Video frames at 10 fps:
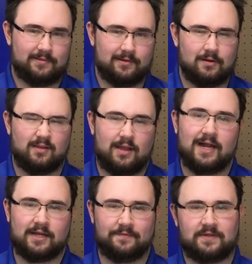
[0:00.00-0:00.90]
There are a
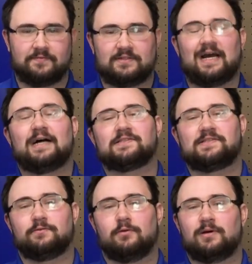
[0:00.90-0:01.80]
lot of different
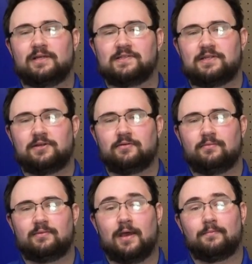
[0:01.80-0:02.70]
tasks your robot needs to do
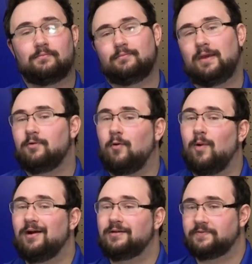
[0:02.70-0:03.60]
that may
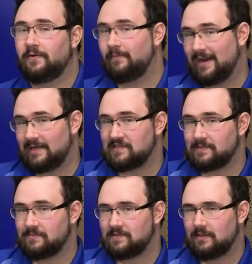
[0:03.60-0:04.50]
require different
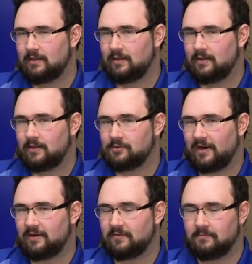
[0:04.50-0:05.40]
mechanisms.
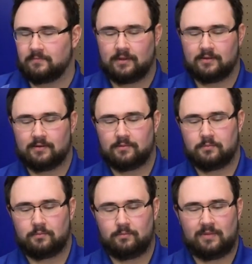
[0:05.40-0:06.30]
Trying to
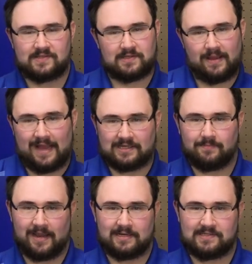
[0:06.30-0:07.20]
mix and match
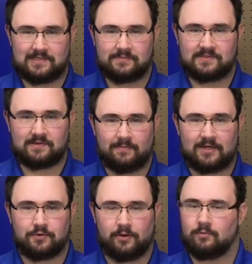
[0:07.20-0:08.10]
mechanisms make
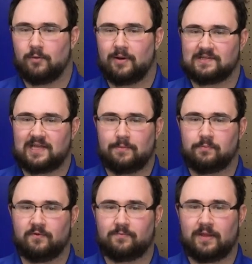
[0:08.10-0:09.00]
sure your robot's
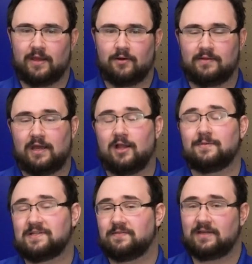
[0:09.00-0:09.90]
capable of playing all the
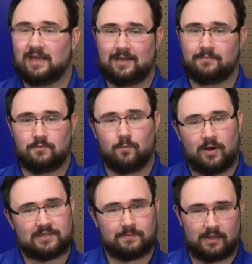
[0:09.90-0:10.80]
elements of the game you
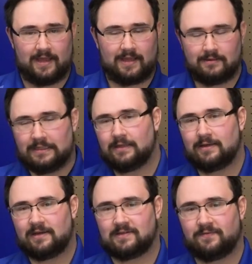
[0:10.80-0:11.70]
want to play
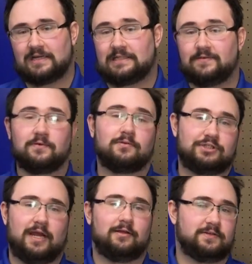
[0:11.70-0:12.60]
is a very difficult
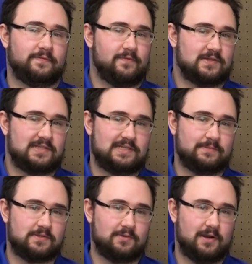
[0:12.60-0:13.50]
challenge for F R C
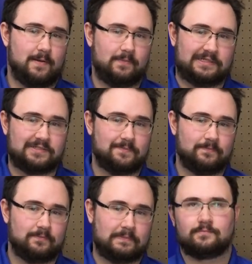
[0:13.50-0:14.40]
teams to accomplish.
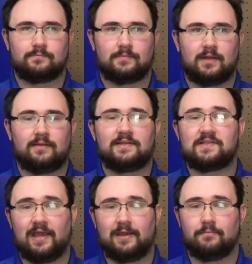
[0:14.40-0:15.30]
This
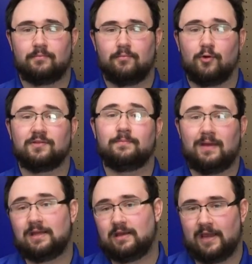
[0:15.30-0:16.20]
game, more than
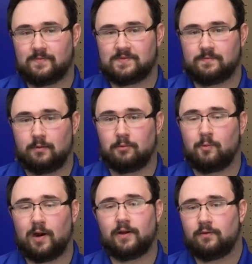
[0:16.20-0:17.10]
many games, will
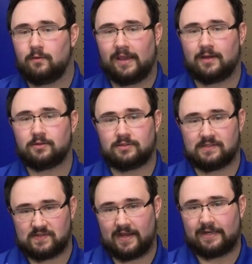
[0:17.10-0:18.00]
require you to make
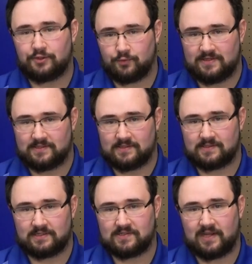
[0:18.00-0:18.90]
design choices
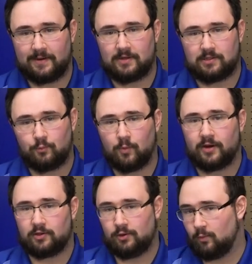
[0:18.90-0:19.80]
to decide what you
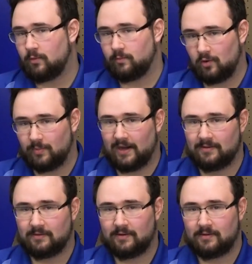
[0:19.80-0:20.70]
want your robot
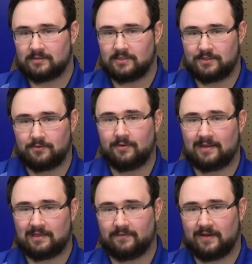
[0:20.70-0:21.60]
to do
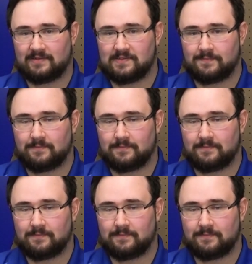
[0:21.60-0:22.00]
at the events.